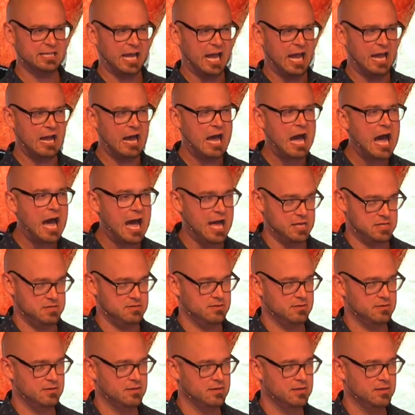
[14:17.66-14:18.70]
hot.
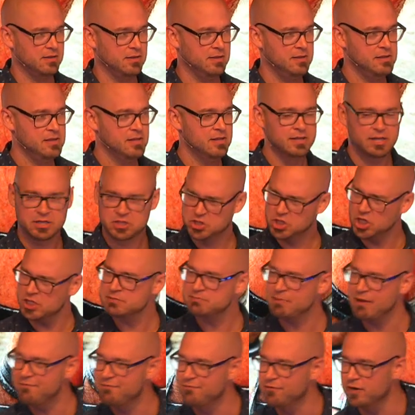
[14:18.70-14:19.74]
Like just
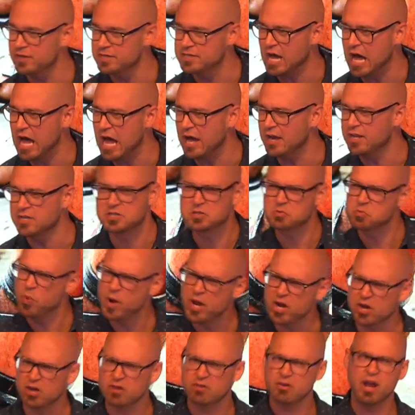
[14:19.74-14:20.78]
my foot is hot. It's
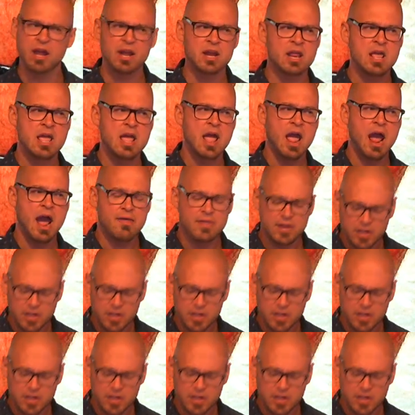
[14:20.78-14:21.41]
weird, right? And